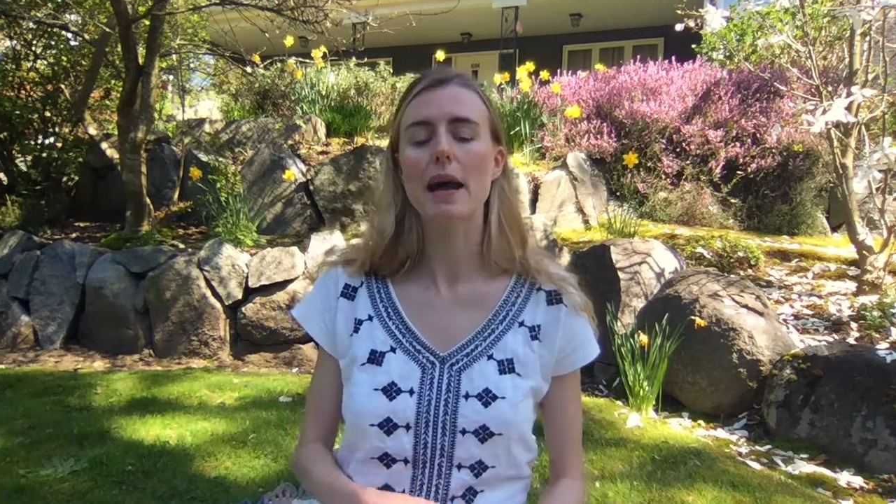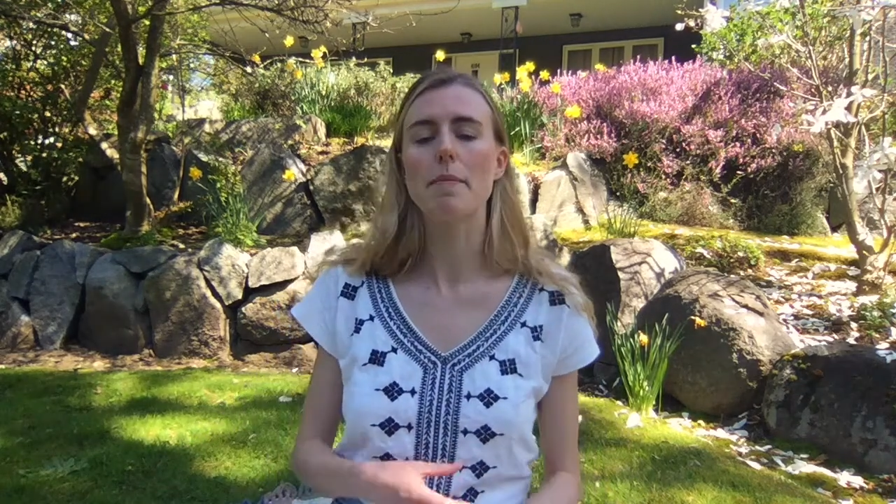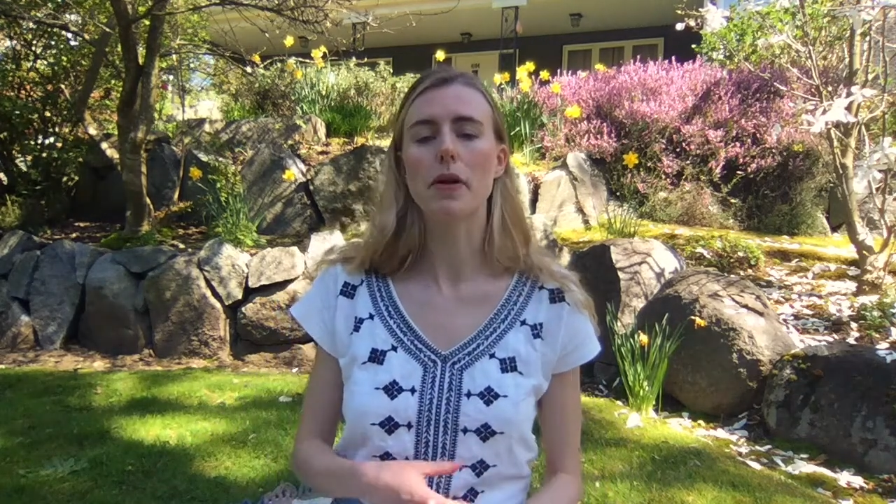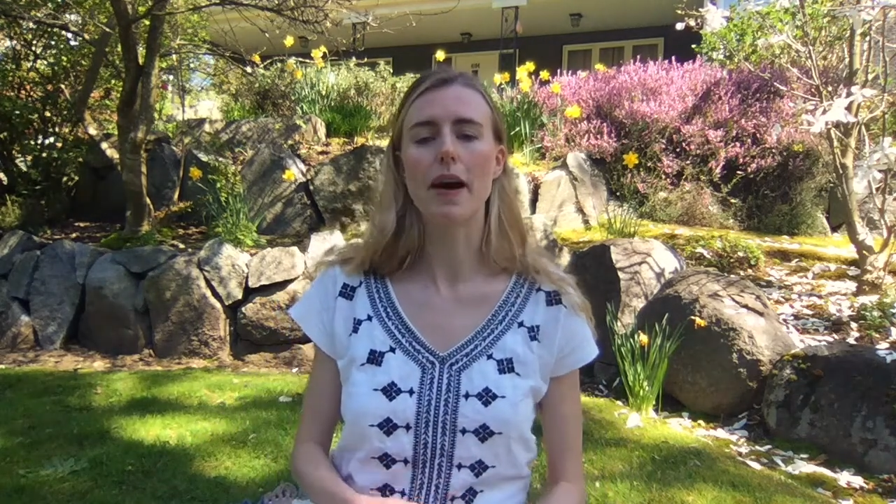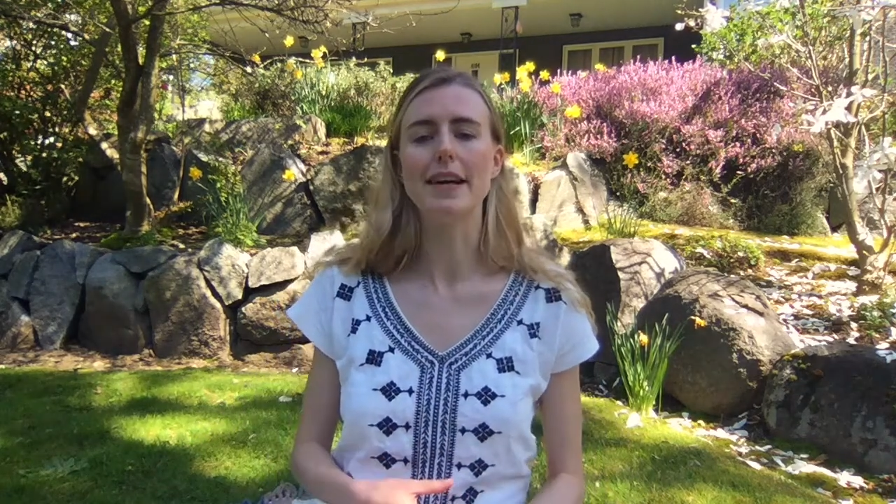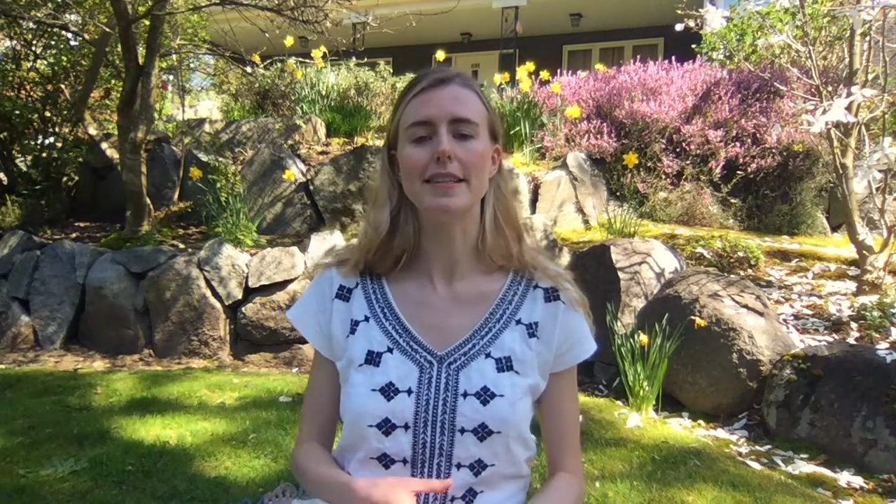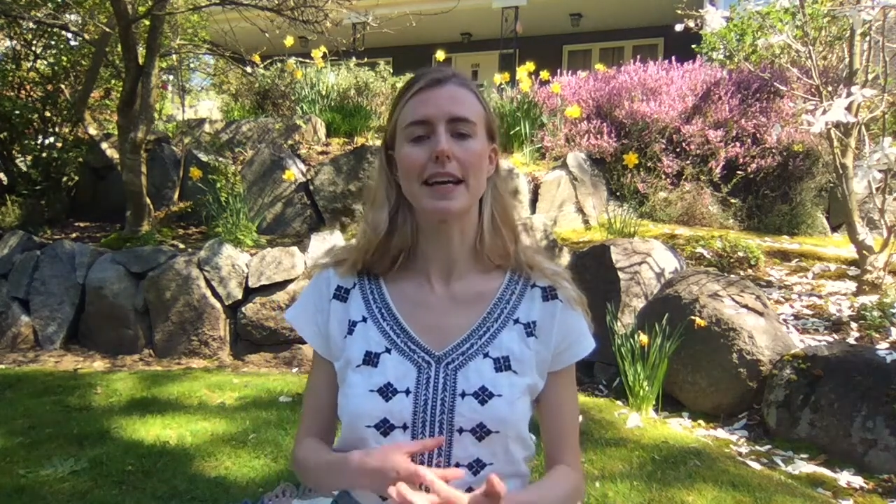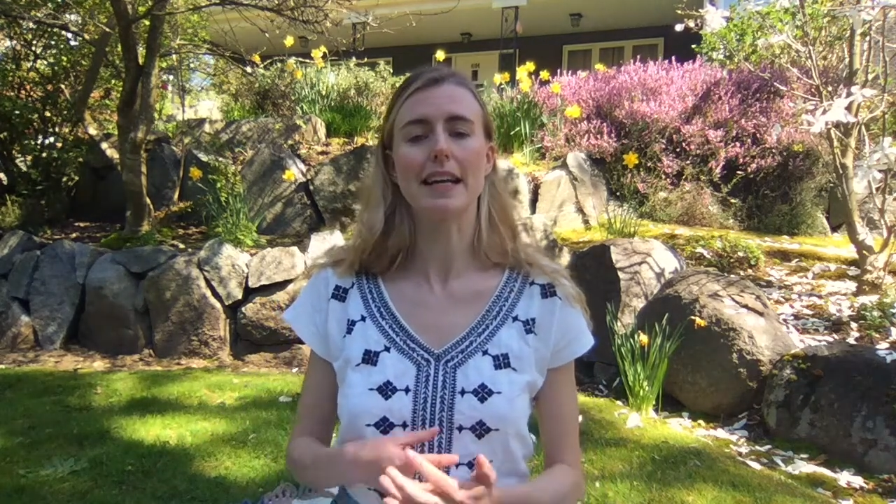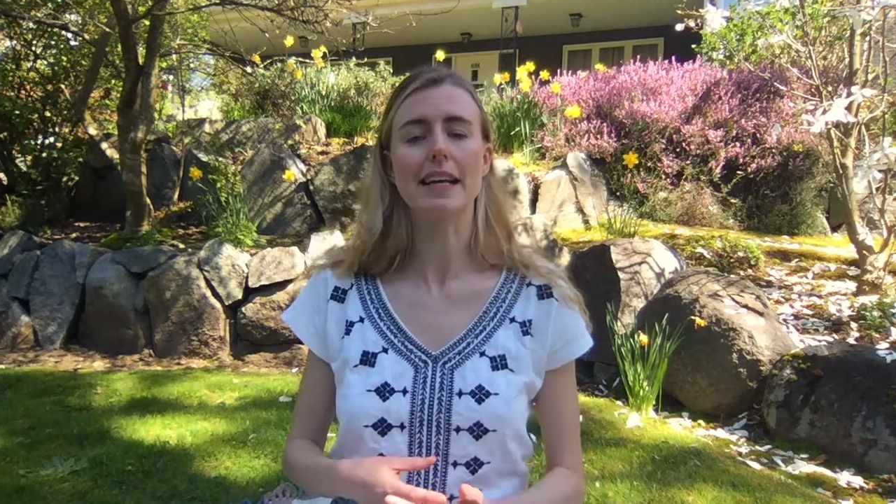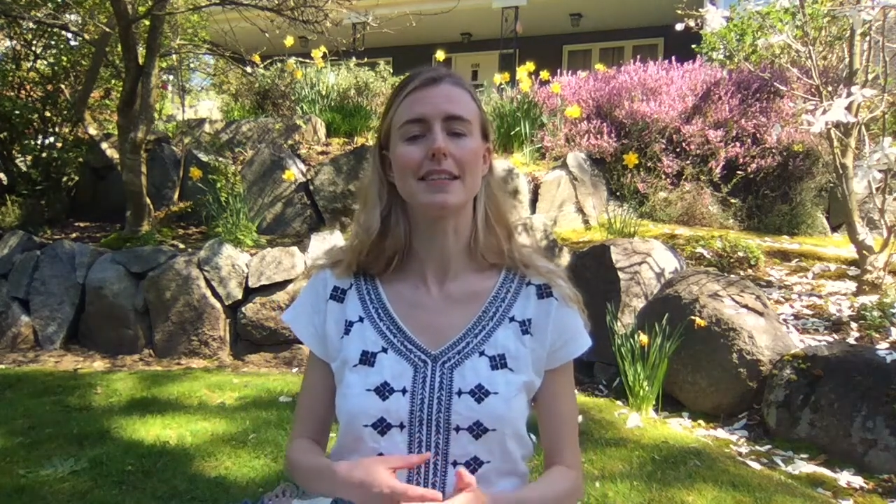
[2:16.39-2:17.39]
MRI
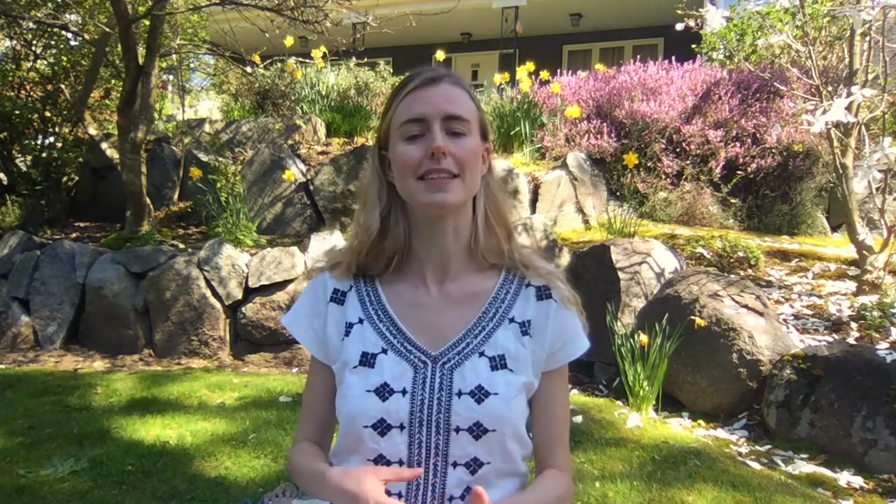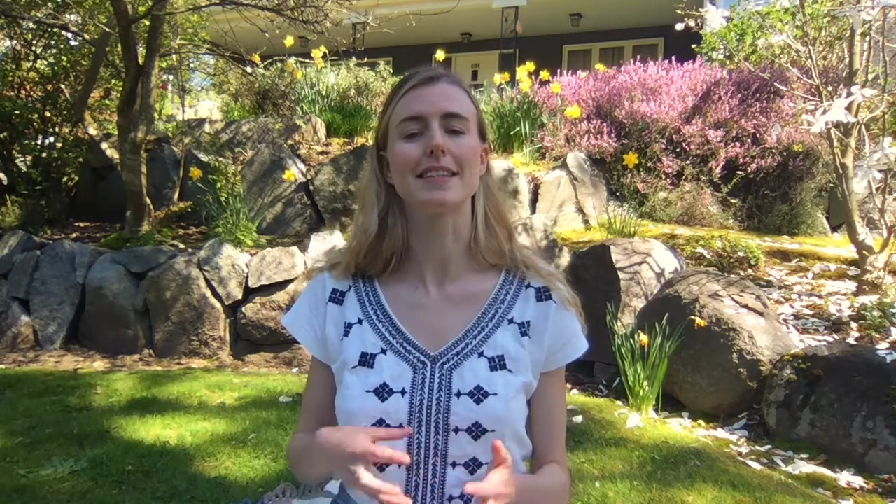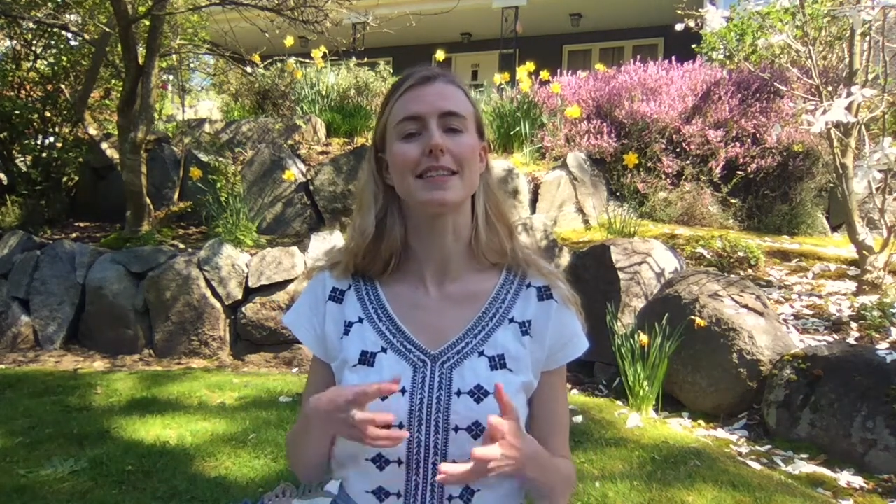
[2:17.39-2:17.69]
techniques to